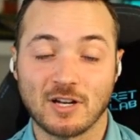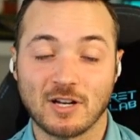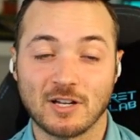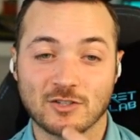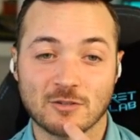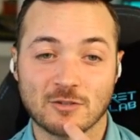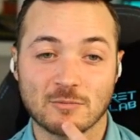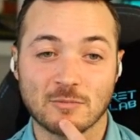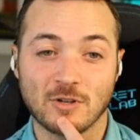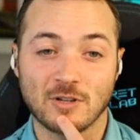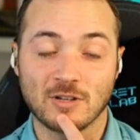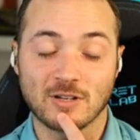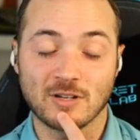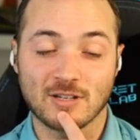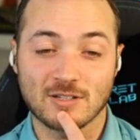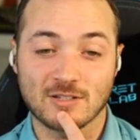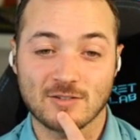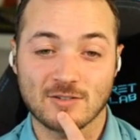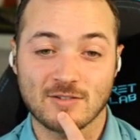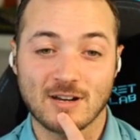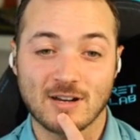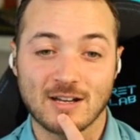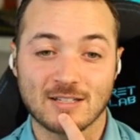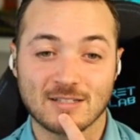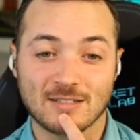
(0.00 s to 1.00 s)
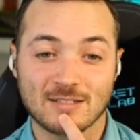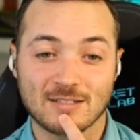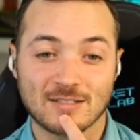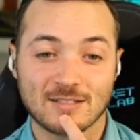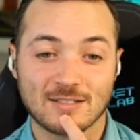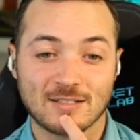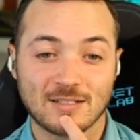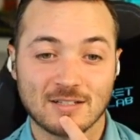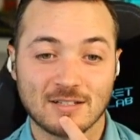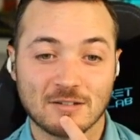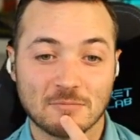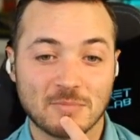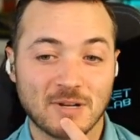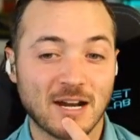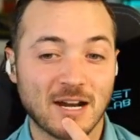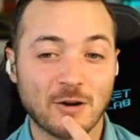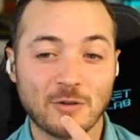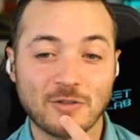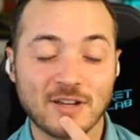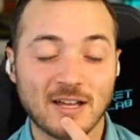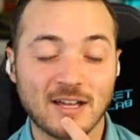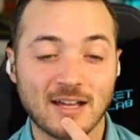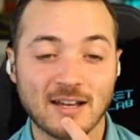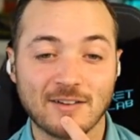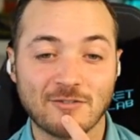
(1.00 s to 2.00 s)
100 mulligans around. So you think but you I
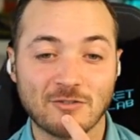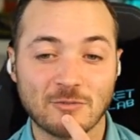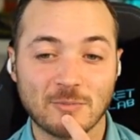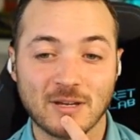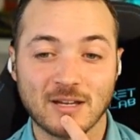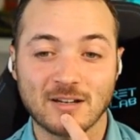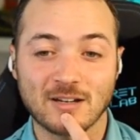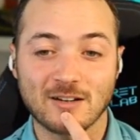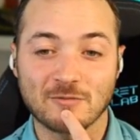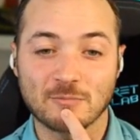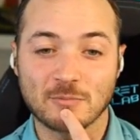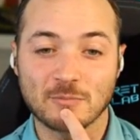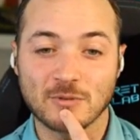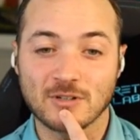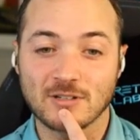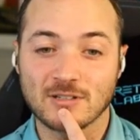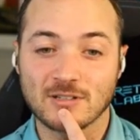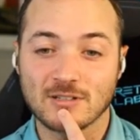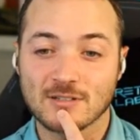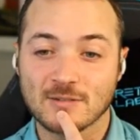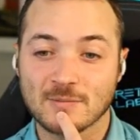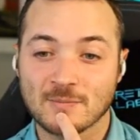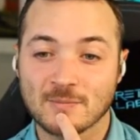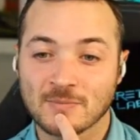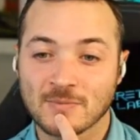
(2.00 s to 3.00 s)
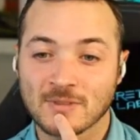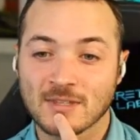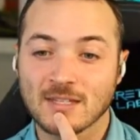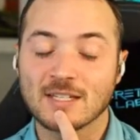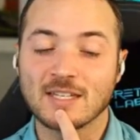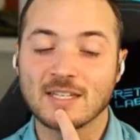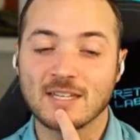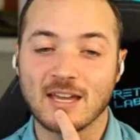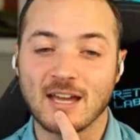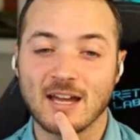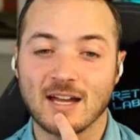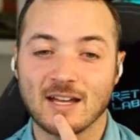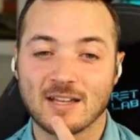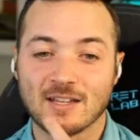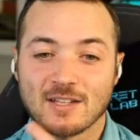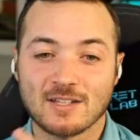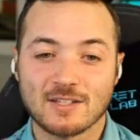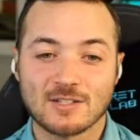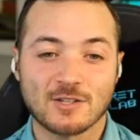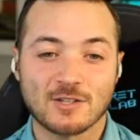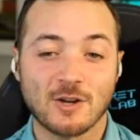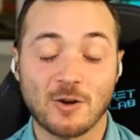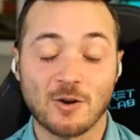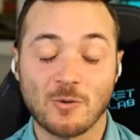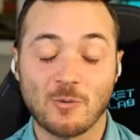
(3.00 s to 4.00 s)
don't think I'd ever make enough birdies. Yeah.
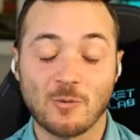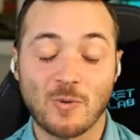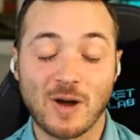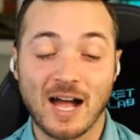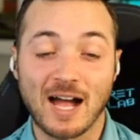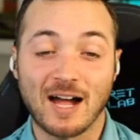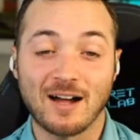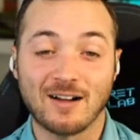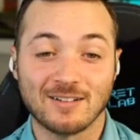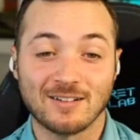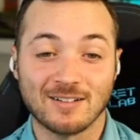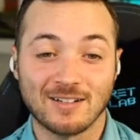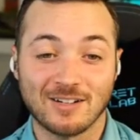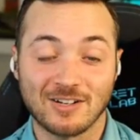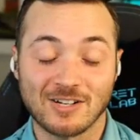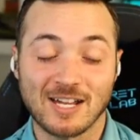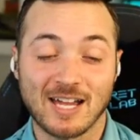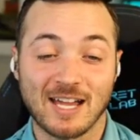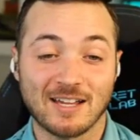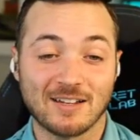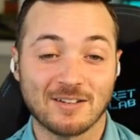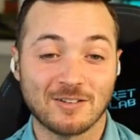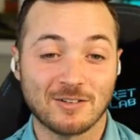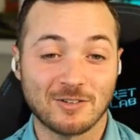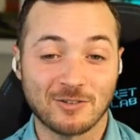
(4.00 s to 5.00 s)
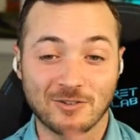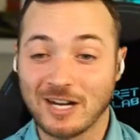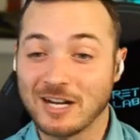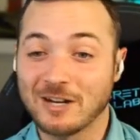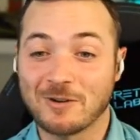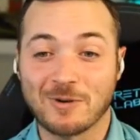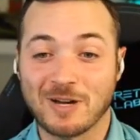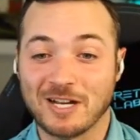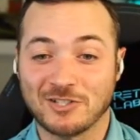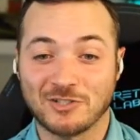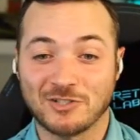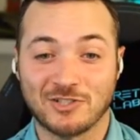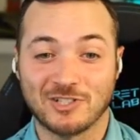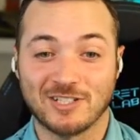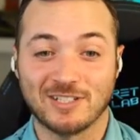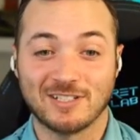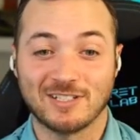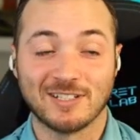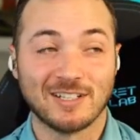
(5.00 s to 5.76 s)
So wow. Okay. Great question.